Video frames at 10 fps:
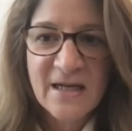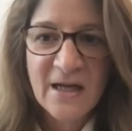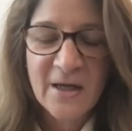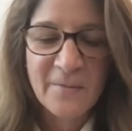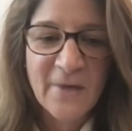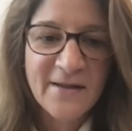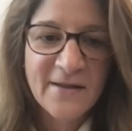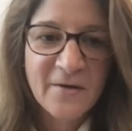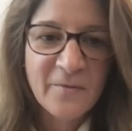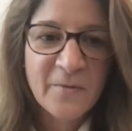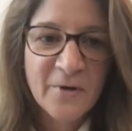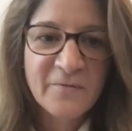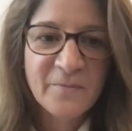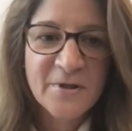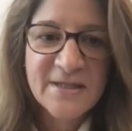Um, I think we would
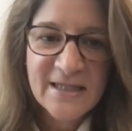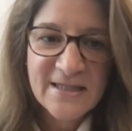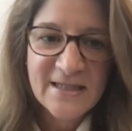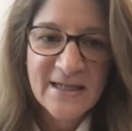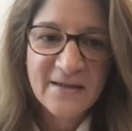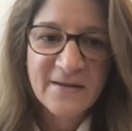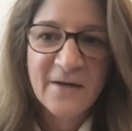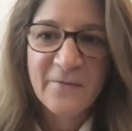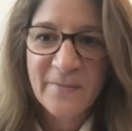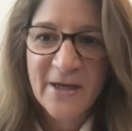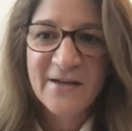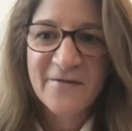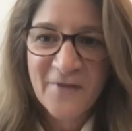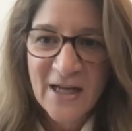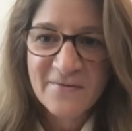have predicted that we might
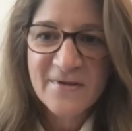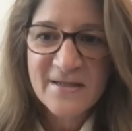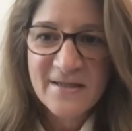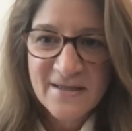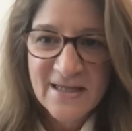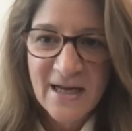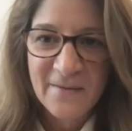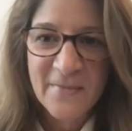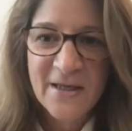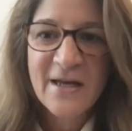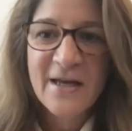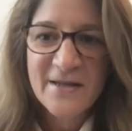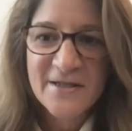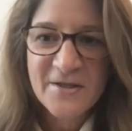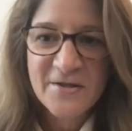have found some
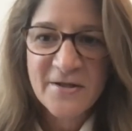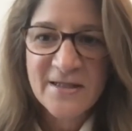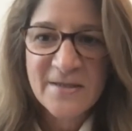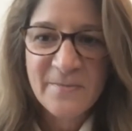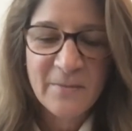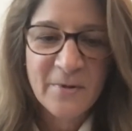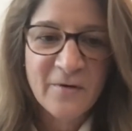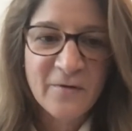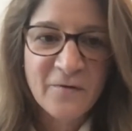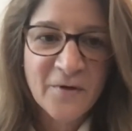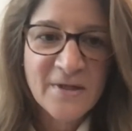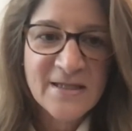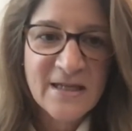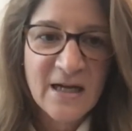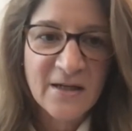that students, maybe who
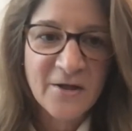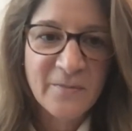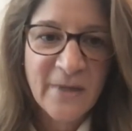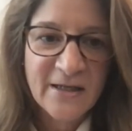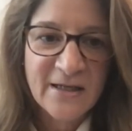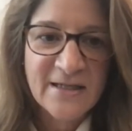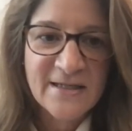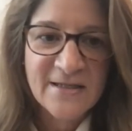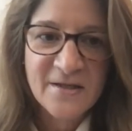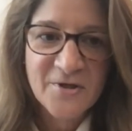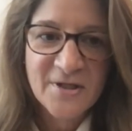focused on humanities and social